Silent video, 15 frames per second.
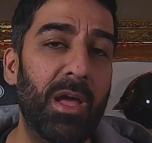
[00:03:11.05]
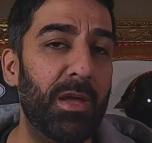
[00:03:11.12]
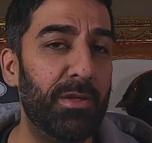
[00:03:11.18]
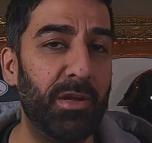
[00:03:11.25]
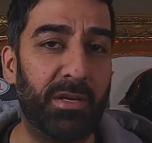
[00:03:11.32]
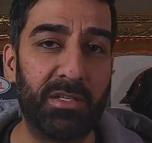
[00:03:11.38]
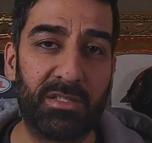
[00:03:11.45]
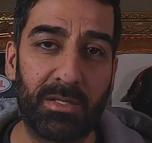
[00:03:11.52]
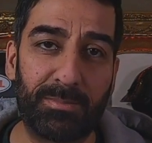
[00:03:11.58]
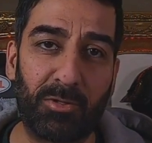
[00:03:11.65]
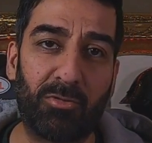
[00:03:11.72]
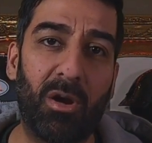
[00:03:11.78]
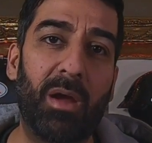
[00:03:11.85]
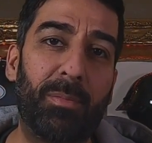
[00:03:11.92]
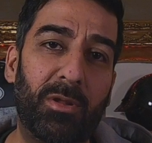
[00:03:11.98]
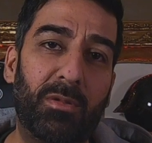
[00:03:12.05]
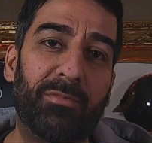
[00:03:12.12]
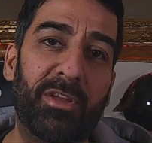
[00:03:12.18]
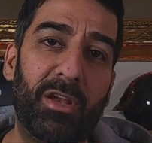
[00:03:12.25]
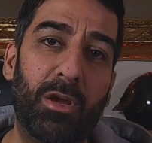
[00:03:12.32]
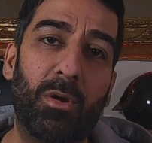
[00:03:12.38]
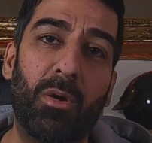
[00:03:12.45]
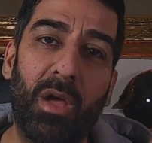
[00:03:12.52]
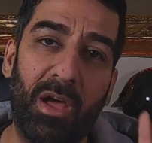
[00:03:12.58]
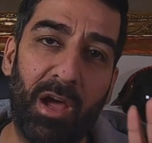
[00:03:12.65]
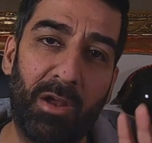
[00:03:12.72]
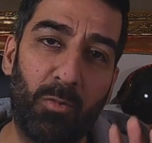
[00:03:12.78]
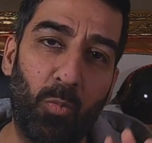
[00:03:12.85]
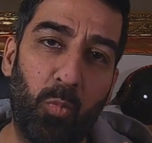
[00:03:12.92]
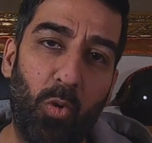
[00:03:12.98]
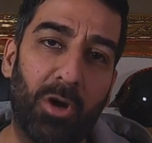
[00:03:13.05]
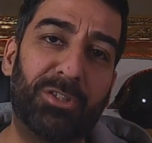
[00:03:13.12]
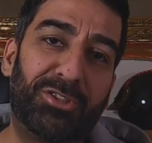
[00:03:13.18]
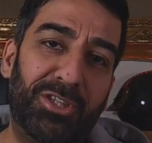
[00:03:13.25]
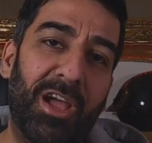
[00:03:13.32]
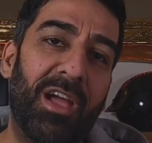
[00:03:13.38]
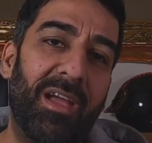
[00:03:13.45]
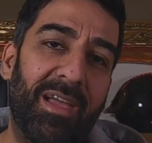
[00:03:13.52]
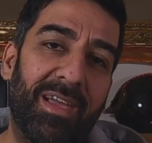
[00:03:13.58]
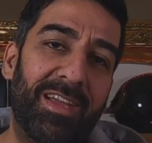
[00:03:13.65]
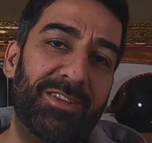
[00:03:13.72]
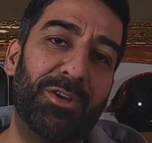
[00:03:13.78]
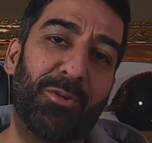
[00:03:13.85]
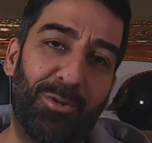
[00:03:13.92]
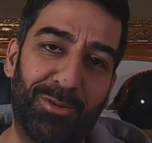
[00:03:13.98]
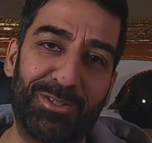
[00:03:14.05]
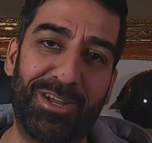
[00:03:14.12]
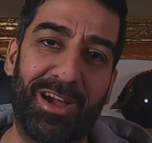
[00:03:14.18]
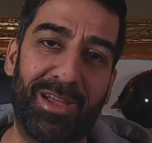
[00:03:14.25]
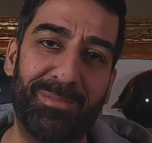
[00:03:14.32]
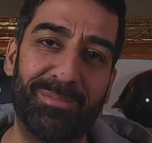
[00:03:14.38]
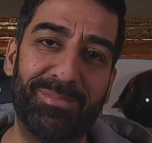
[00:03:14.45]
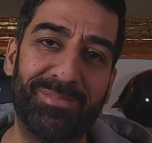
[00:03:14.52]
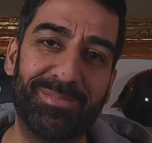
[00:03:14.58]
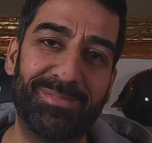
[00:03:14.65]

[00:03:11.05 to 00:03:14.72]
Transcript: You can subscribe to the video and watch in your own time.